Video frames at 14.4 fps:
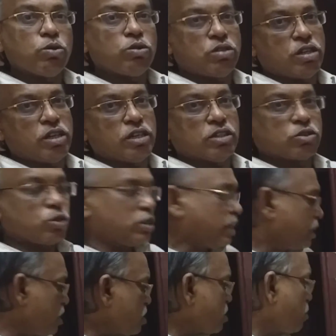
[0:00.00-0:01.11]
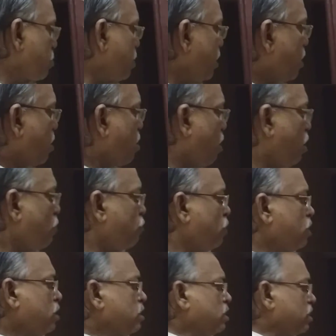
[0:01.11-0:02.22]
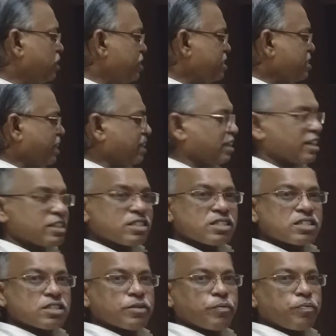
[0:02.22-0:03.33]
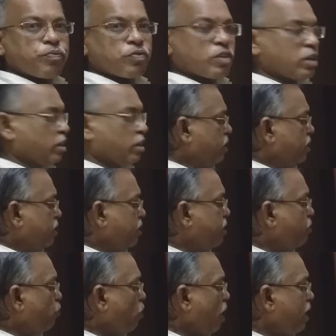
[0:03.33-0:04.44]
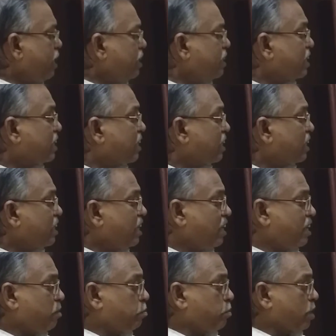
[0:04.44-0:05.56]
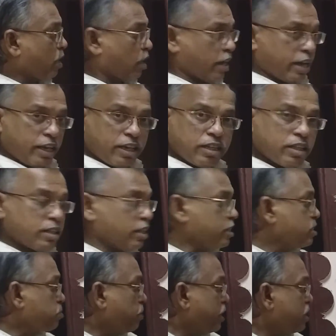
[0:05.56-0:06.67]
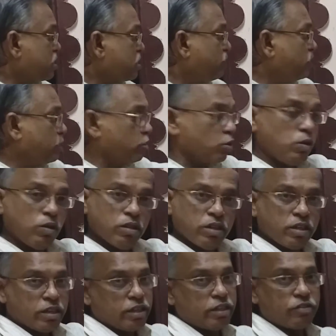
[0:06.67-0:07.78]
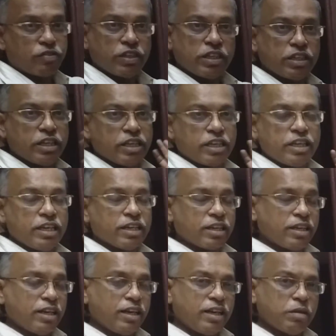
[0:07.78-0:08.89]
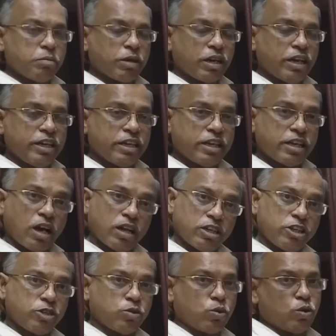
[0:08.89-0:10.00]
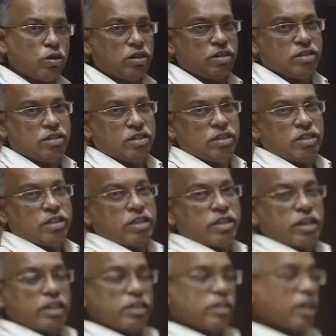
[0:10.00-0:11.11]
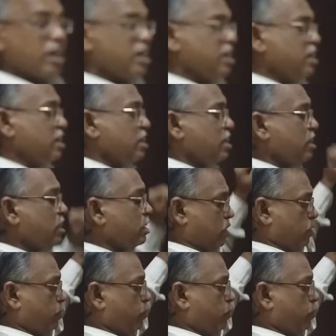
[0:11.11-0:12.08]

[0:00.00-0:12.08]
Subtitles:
3. So that is the meaning of this sentence. Divide the real number line, that is minus infinity to infinity. A real number line I already told, entire